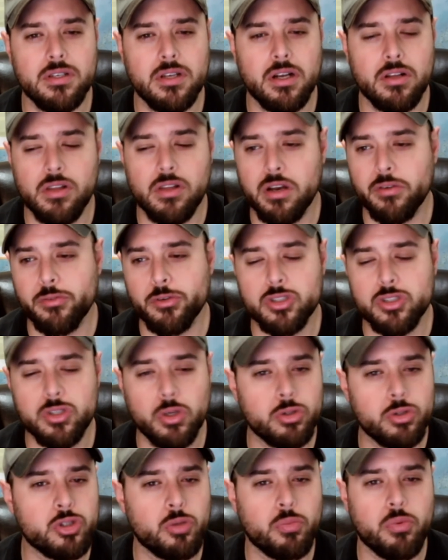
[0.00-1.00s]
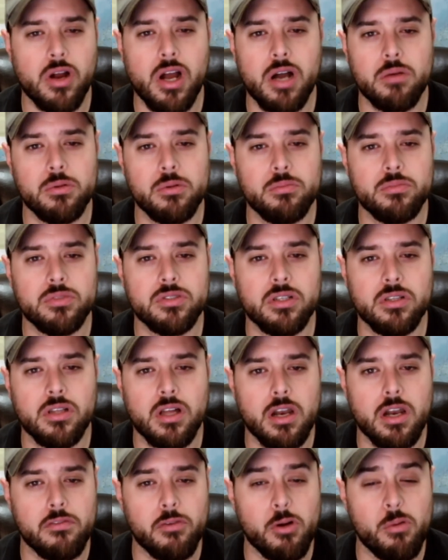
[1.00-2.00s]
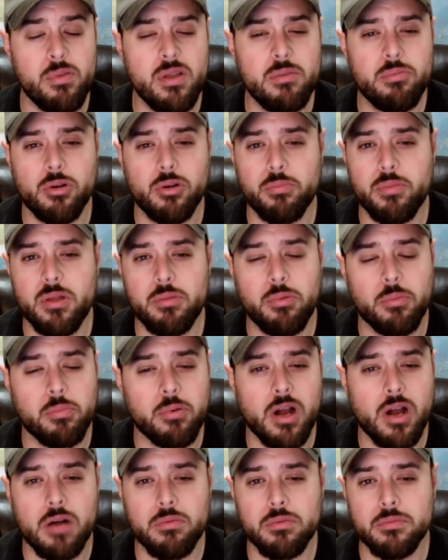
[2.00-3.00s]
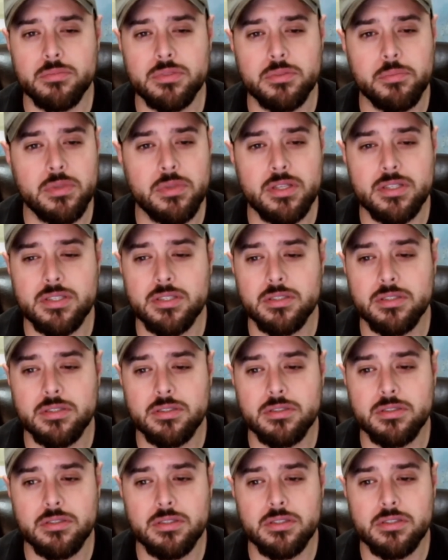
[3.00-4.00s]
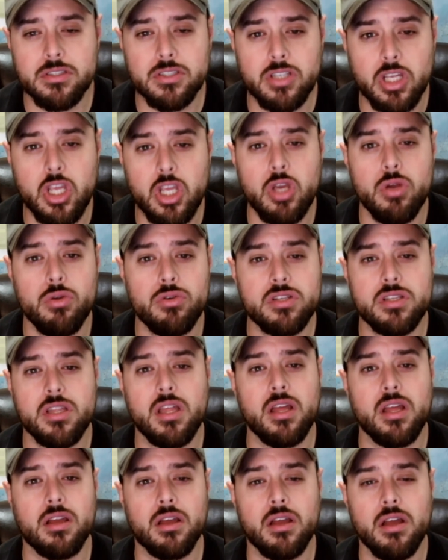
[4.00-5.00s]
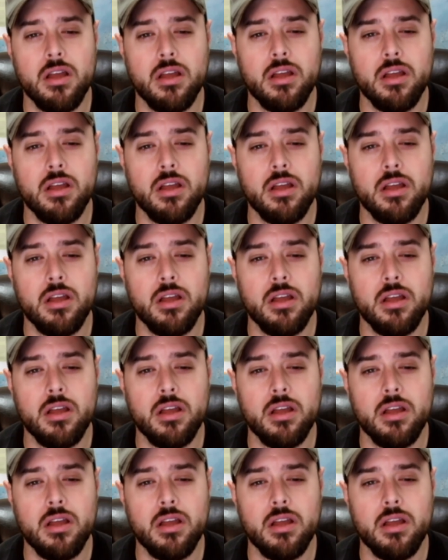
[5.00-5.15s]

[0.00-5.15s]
A lot of our social problems, a lot of our people to people problems. I mean, this is this is a huge thing.